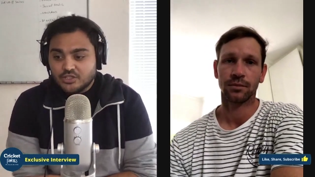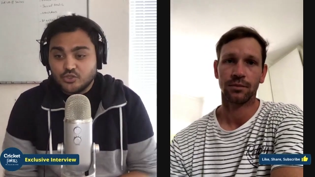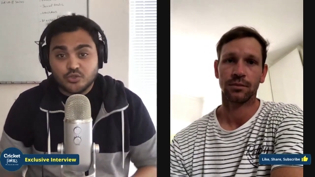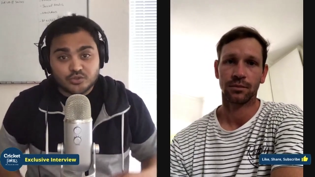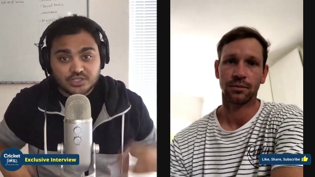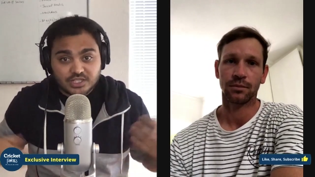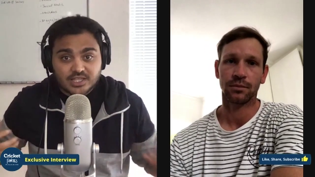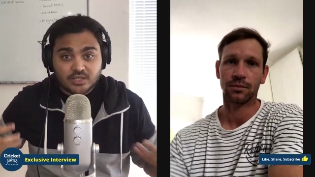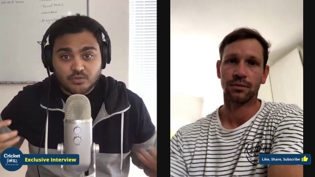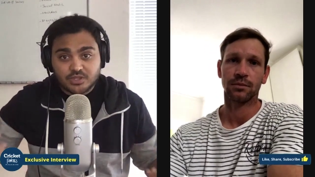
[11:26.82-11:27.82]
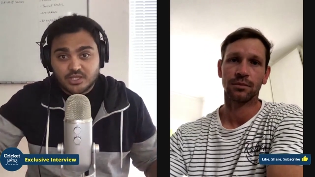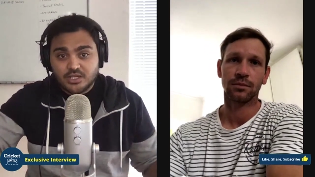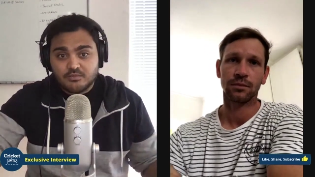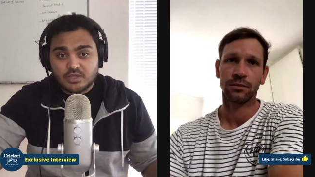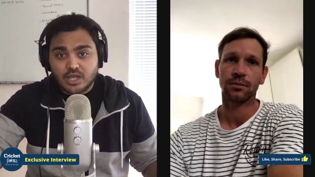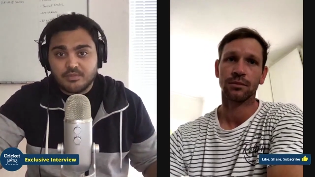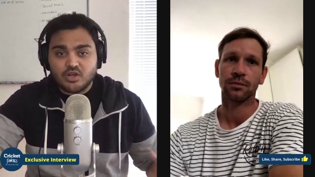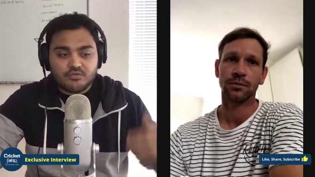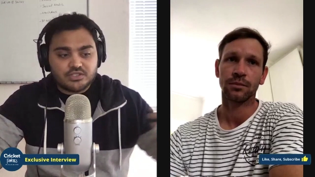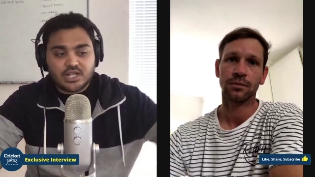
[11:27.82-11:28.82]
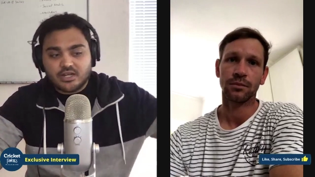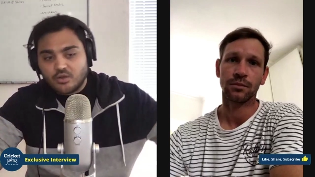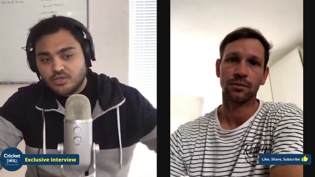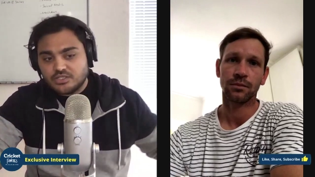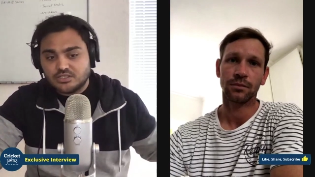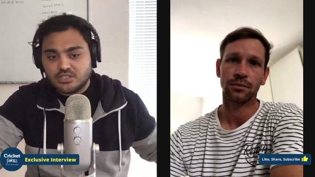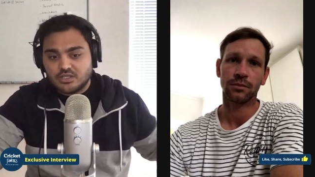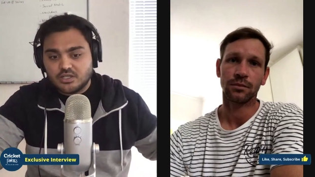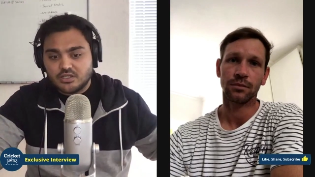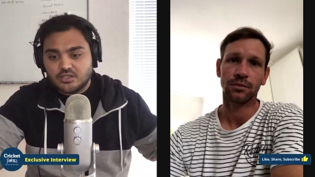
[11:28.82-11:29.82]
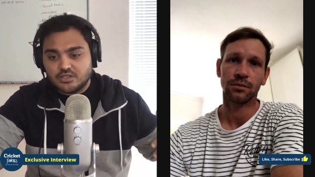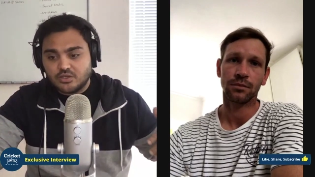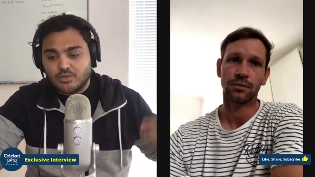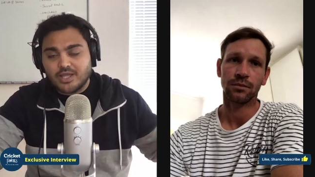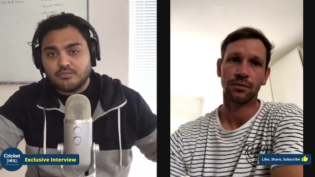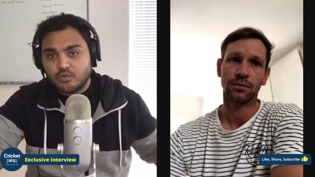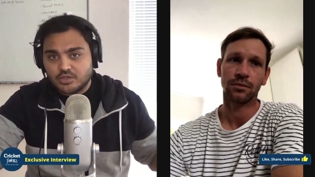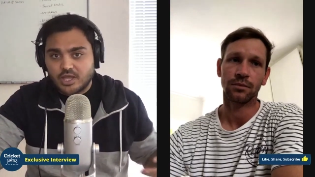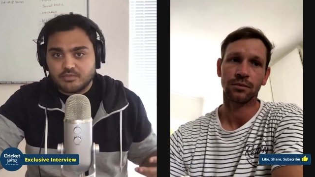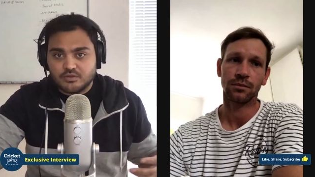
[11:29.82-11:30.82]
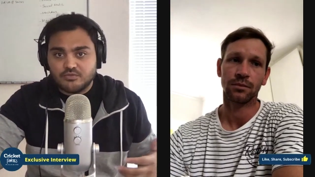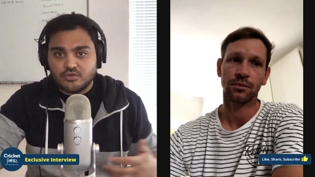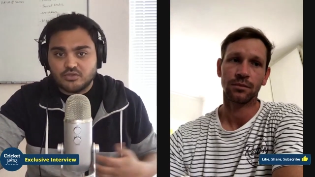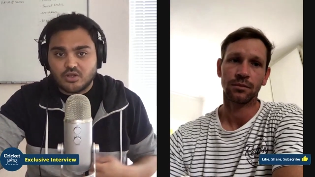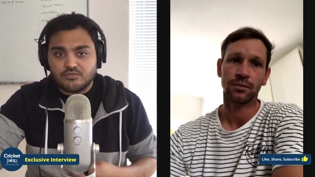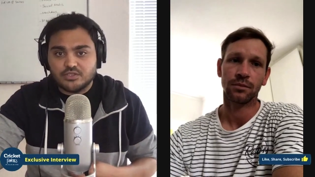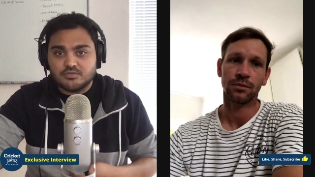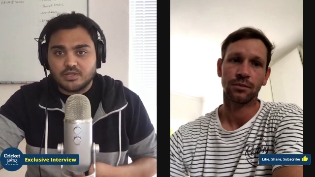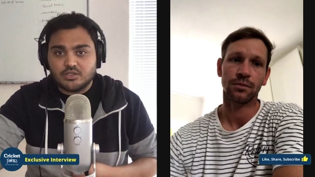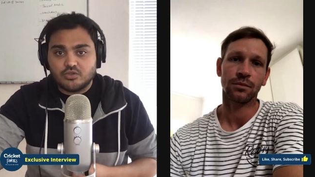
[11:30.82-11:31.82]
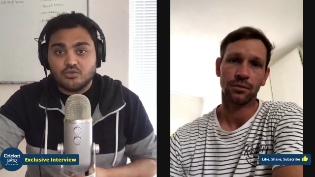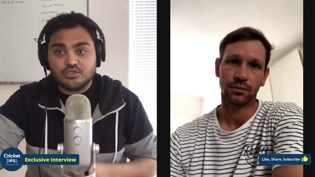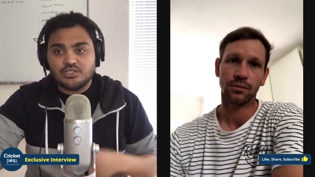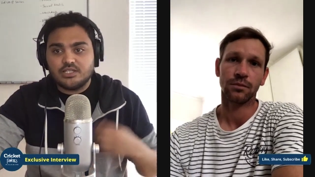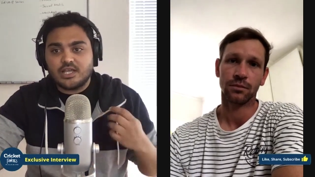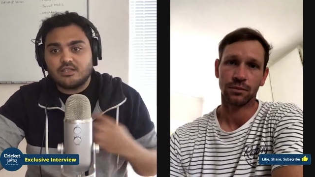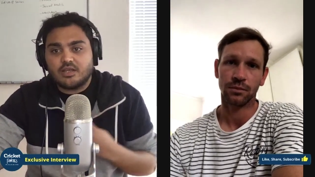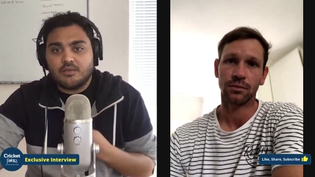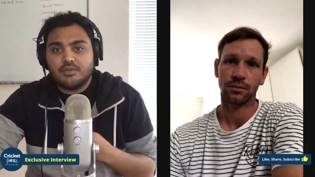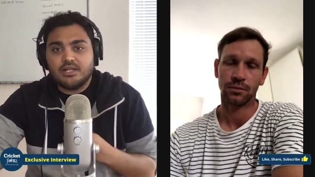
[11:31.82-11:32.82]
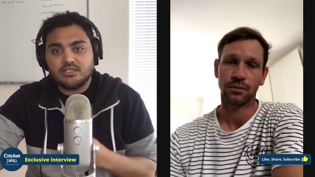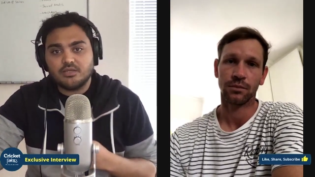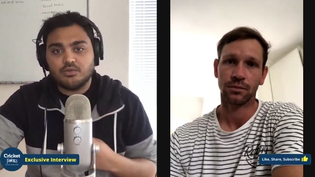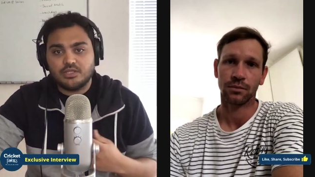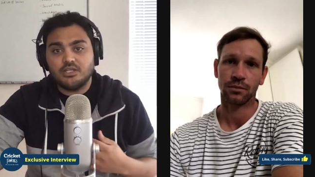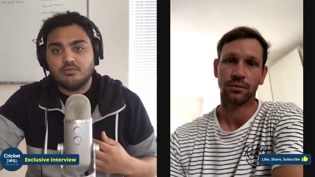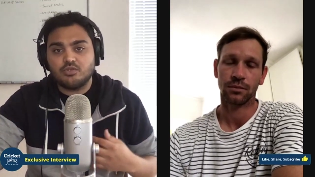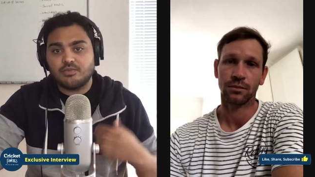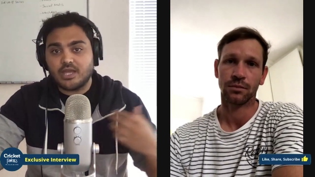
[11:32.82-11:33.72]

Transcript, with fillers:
Speaker 1: Do you see that within him? I mean, obviously, I know he's the white ball captain for the Dolphins, but do you see that ability within him to be